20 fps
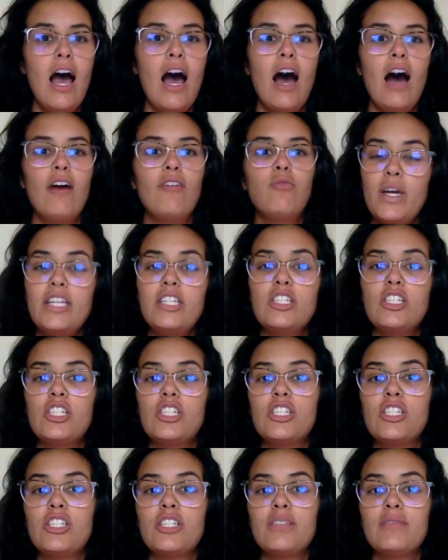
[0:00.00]
of
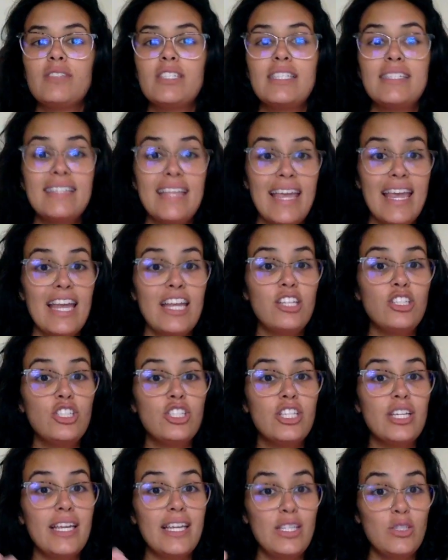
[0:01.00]
which
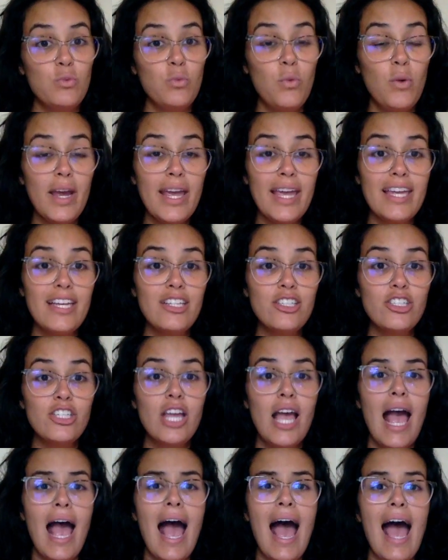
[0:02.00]
stage is which,
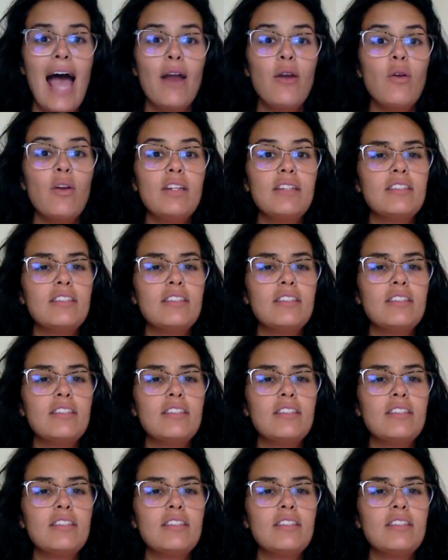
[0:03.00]
and